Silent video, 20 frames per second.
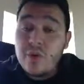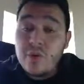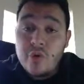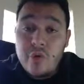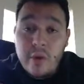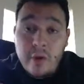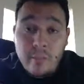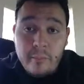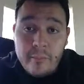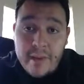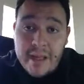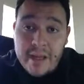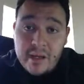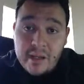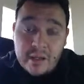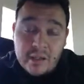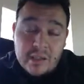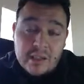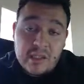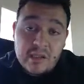you
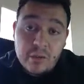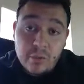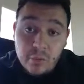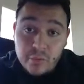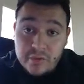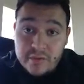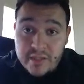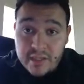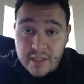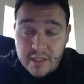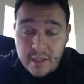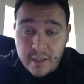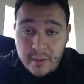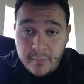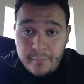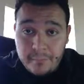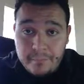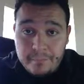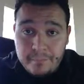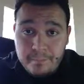automatically lose the
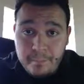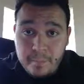game.